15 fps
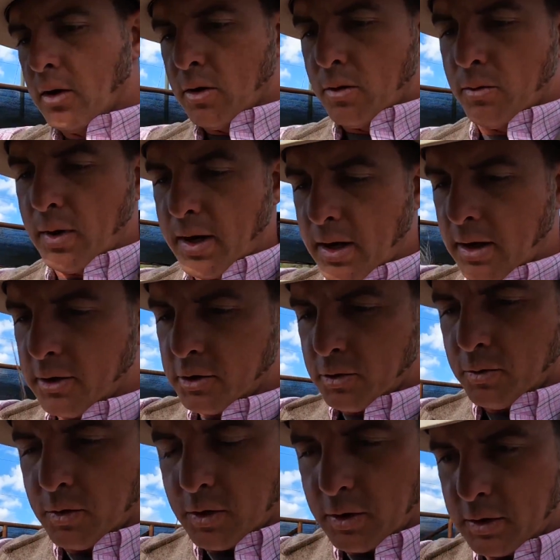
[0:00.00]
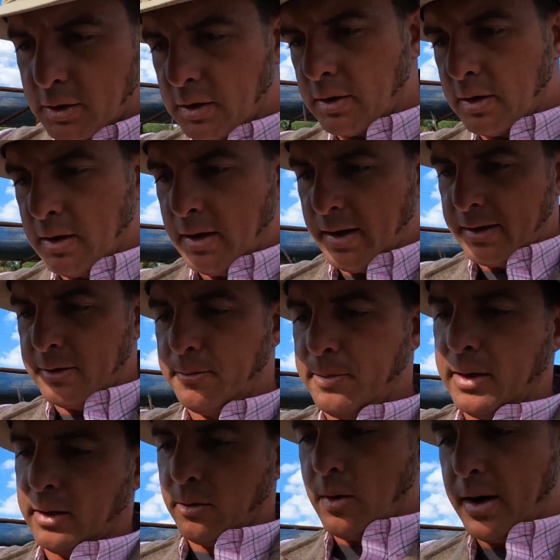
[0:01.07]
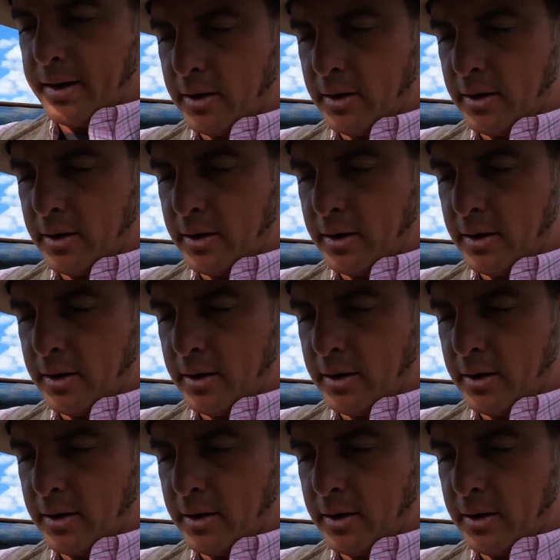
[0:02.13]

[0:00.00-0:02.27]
ranch, where it's nice, big, wide